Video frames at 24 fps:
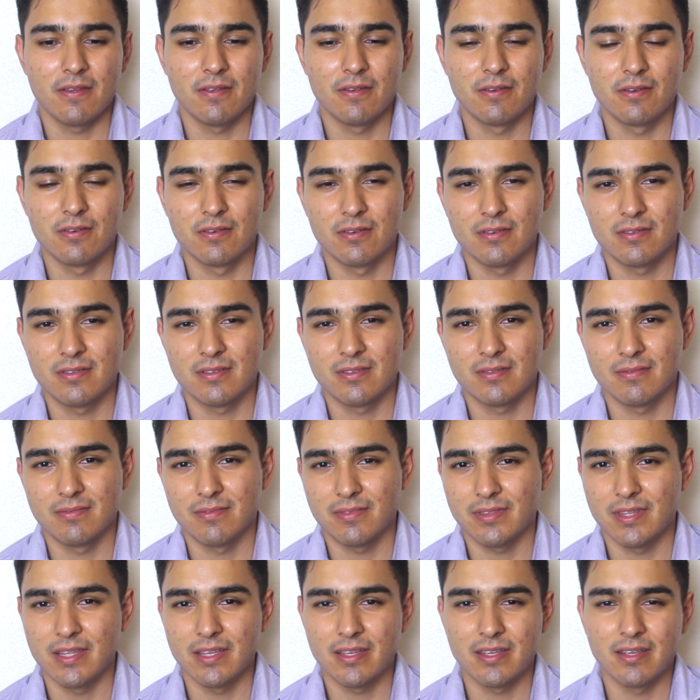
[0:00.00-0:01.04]
yours
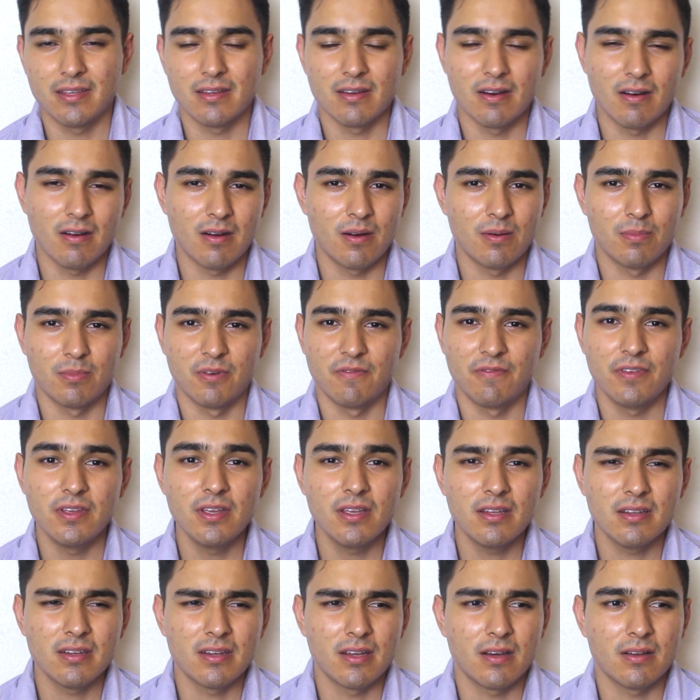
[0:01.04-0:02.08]
thinking, oh, I'm a
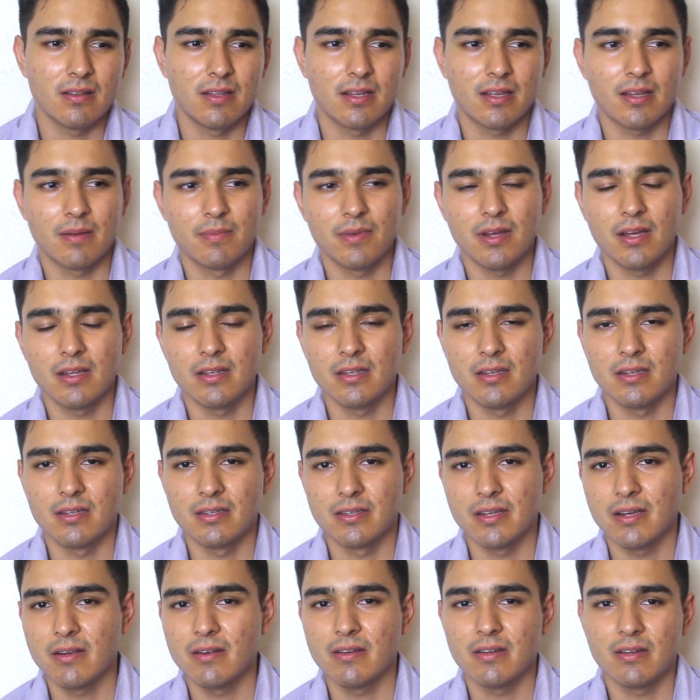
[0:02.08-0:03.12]
vegan now, like I'm not
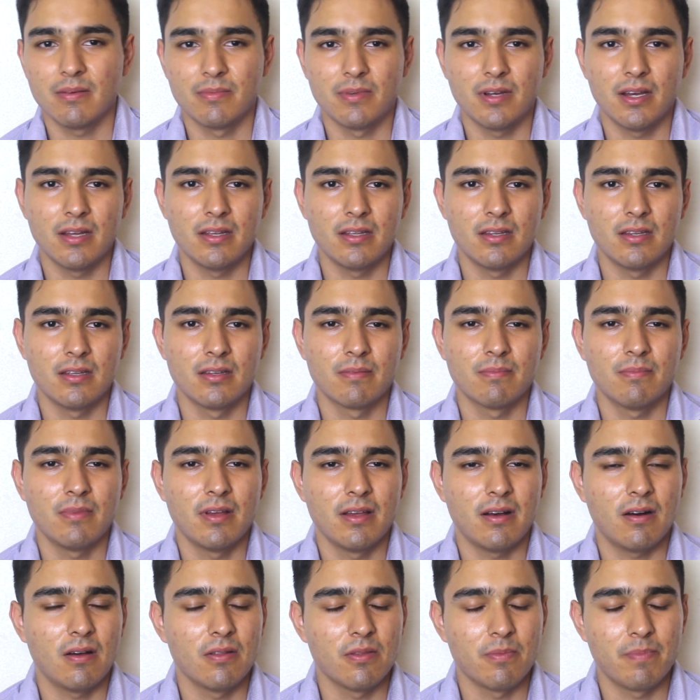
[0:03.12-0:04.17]
eating dairy, I'm not eating
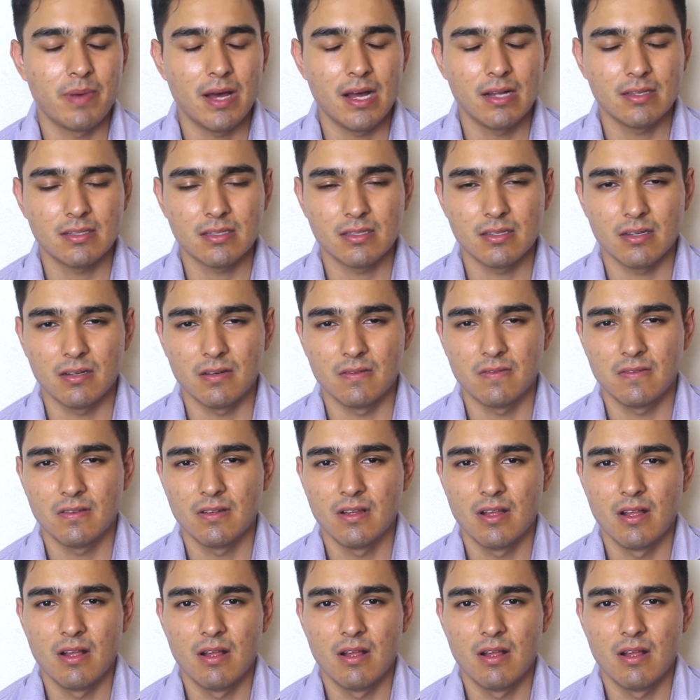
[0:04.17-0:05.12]
all the bad stuff.